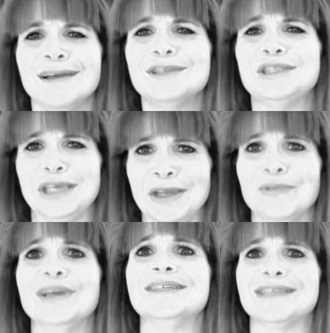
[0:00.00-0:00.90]

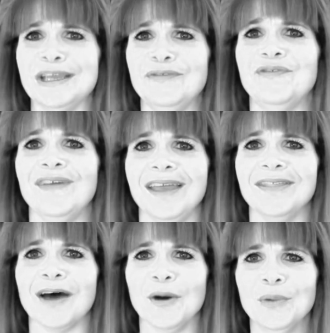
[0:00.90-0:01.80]
Seriously
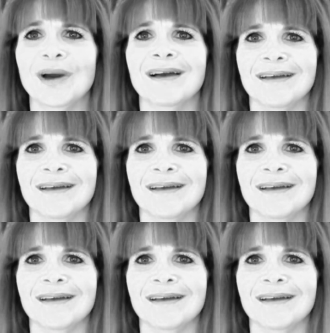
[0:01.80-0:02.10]
fit, though.